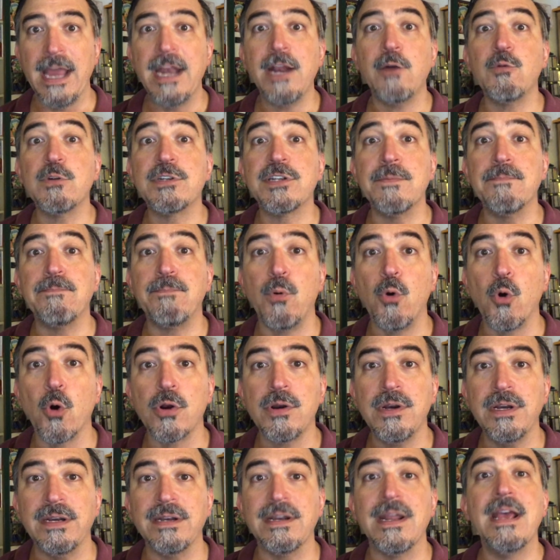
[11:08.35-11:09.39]
And it was
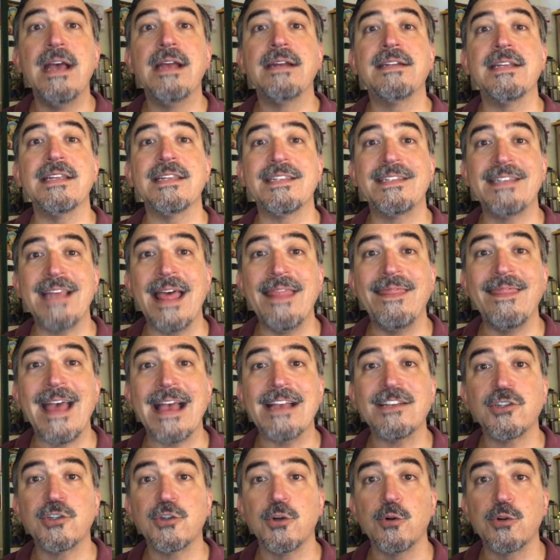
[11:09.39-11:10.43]
important to send
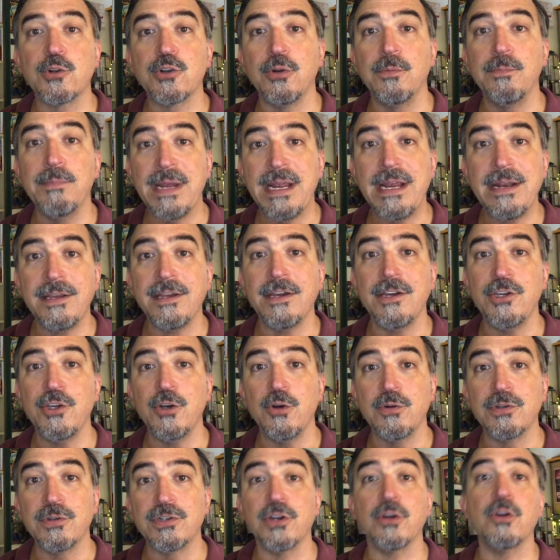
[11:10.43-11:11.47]
that social media
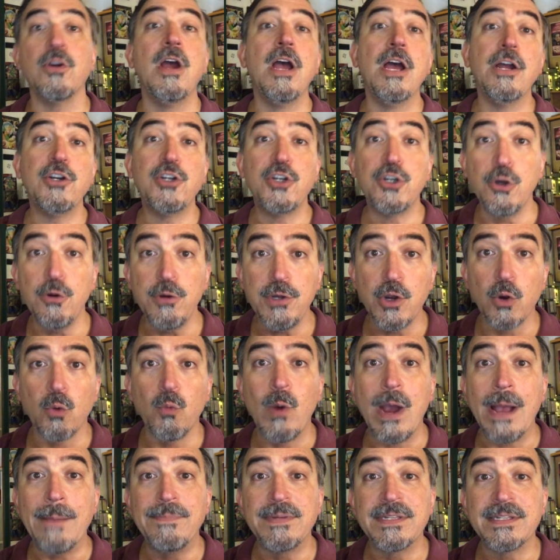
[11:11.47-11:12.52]
user to your
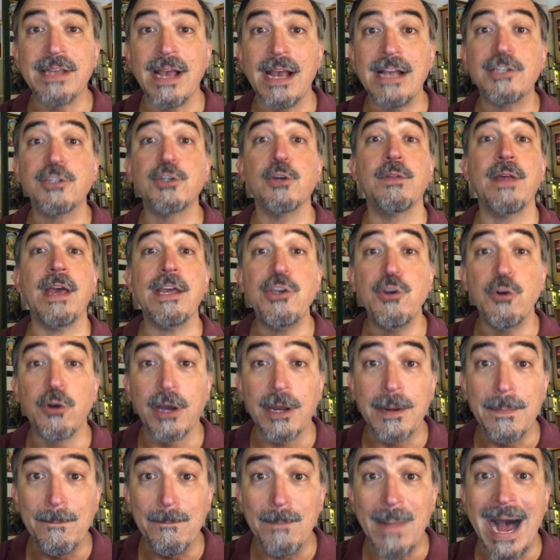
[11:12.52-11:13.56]
website so that you
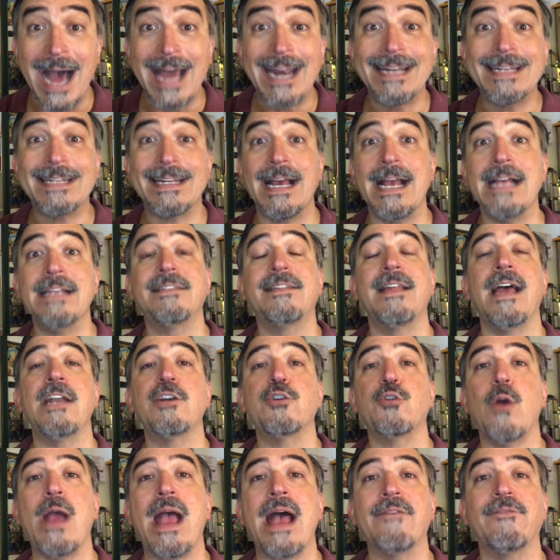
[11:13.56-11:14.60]
could monetize that
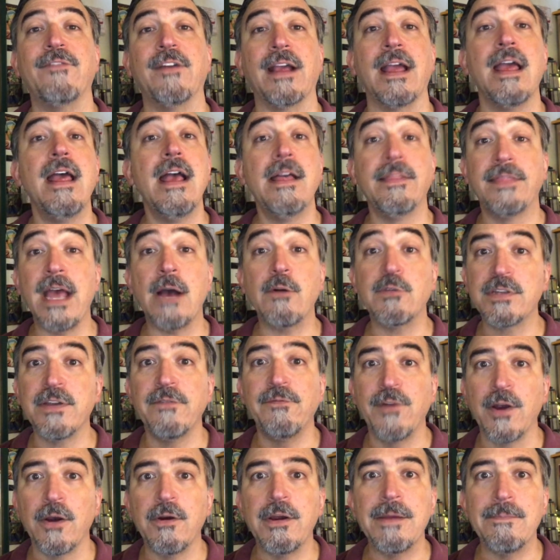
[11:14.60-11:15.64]
traffic. That was a
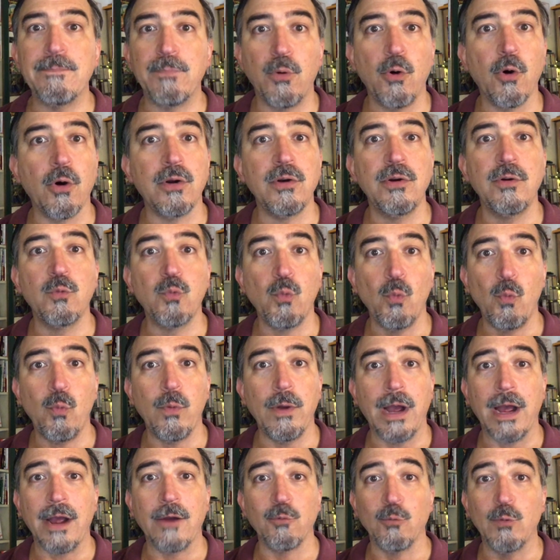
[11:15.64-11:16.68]
very important
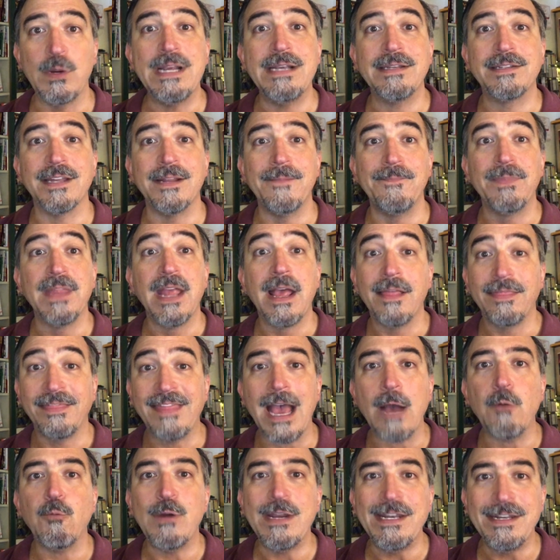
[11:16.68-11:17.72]
reason
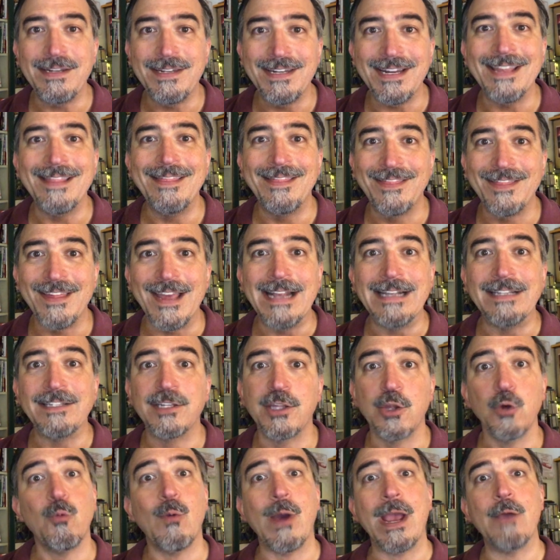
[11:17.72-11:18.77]
that we did things
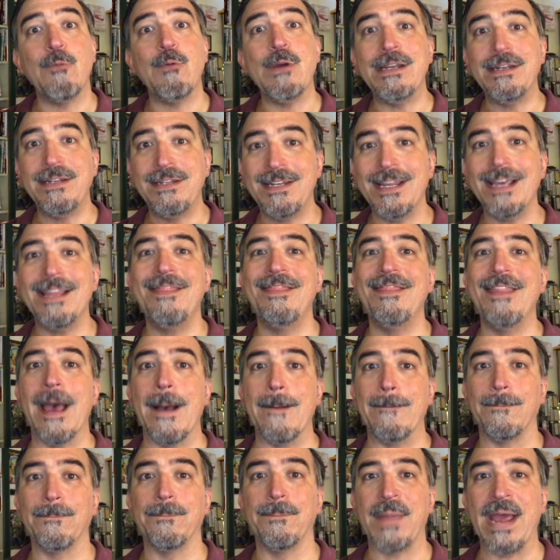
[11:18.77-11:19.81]
the way we did
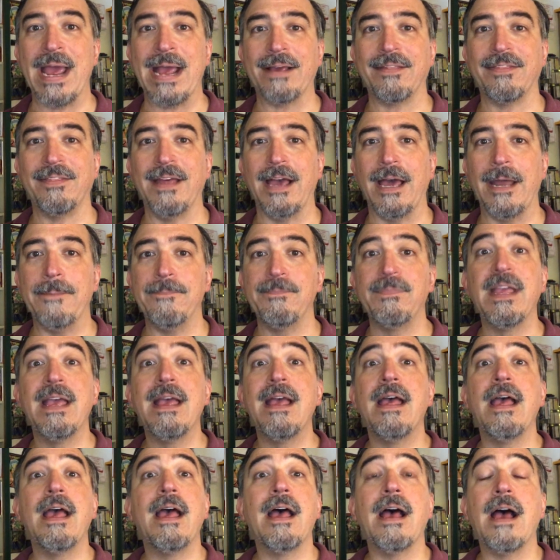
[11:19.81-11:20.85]
them back then.
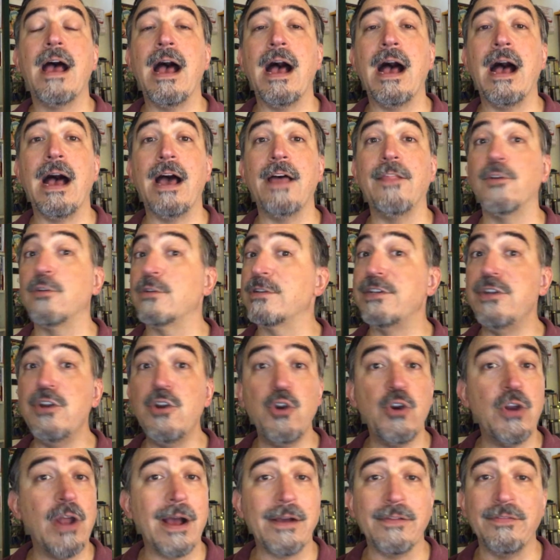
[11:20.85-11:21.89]
There's
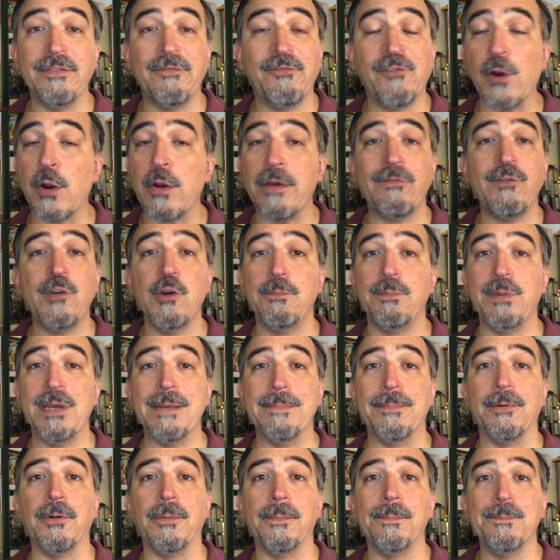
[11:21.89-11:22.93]
very few
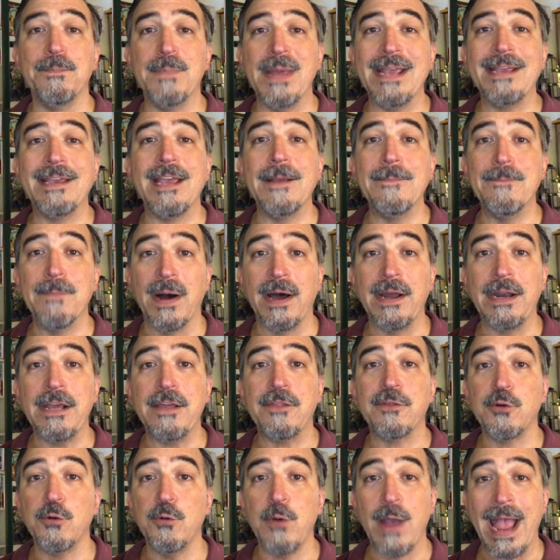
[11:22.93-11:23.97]
people making money
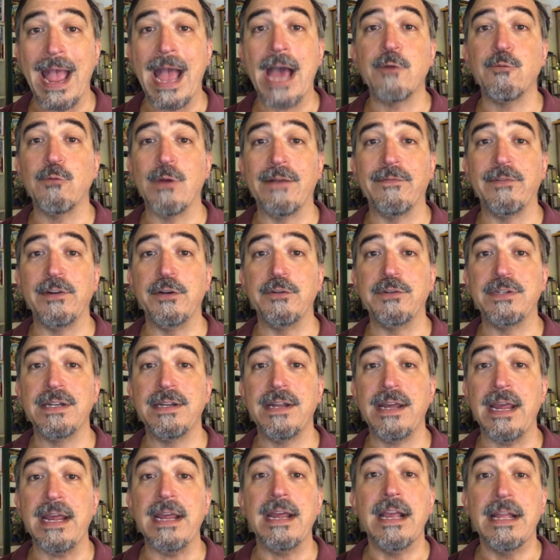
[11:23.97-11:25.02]
through ad revenue
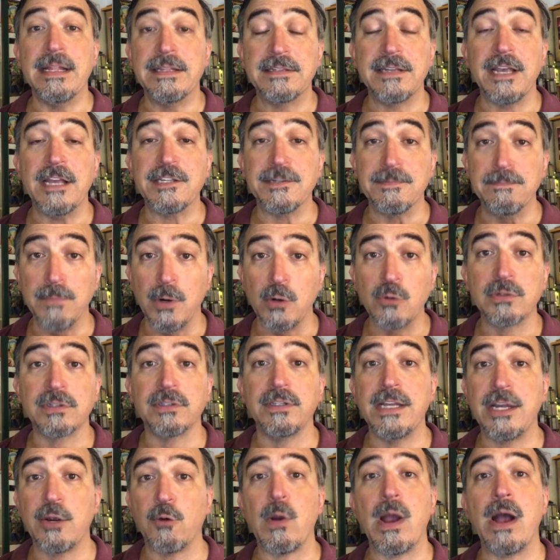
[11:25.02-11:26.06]
today. It's
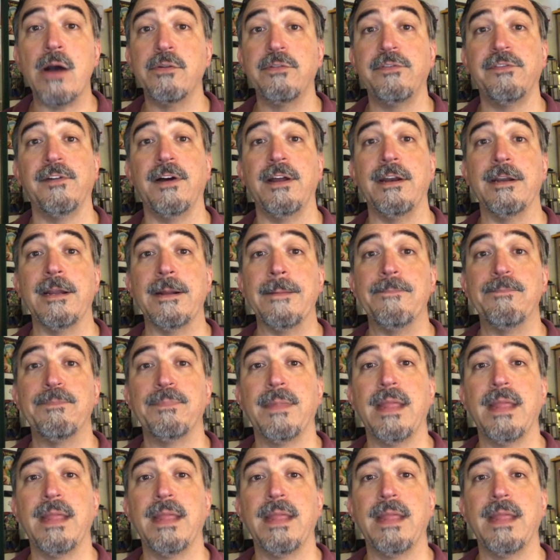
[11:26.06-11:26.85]
mostly crowdfunding.